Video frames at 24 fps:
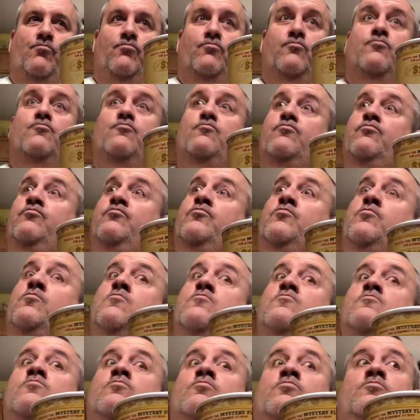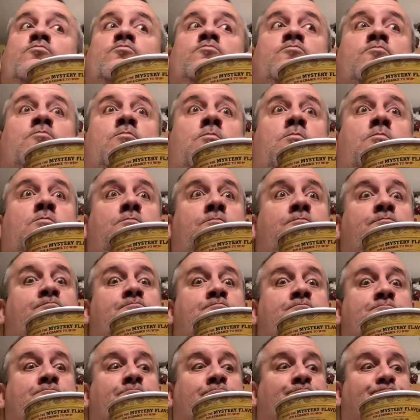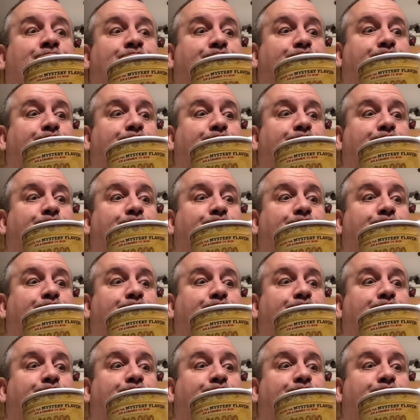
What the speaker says: like a cross between